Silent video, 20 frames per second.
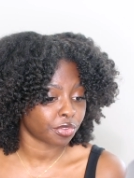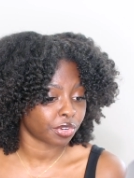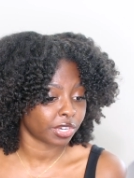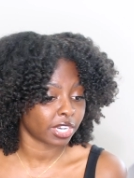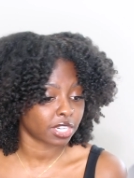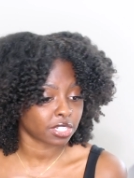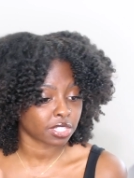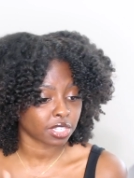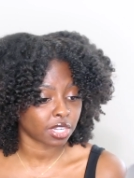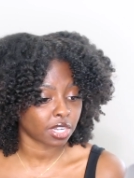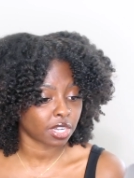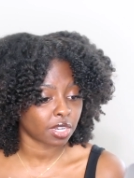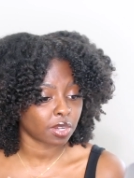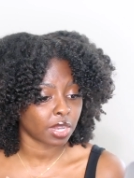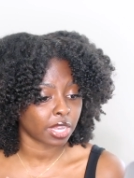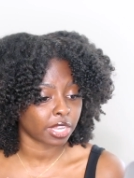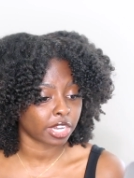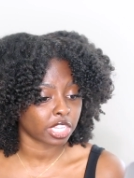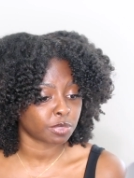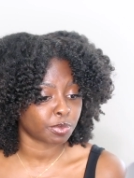three years
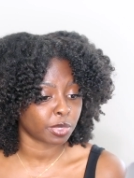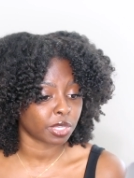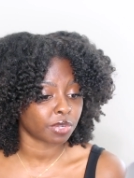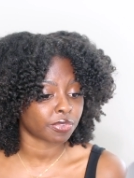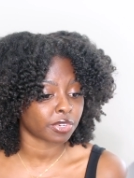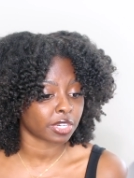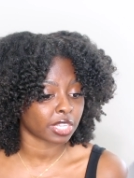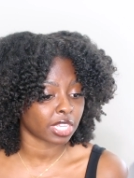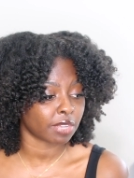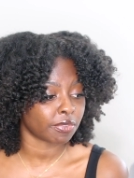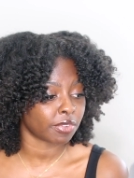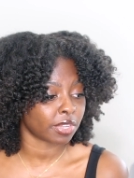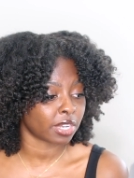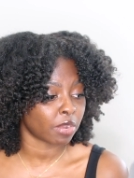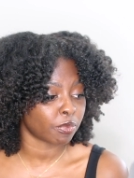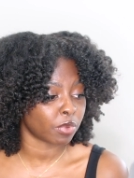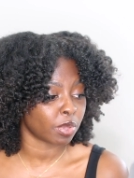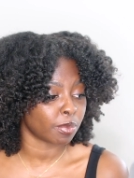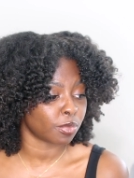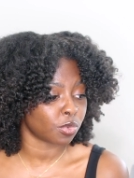ago, and it's been forgiven
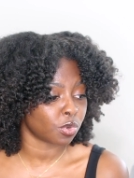and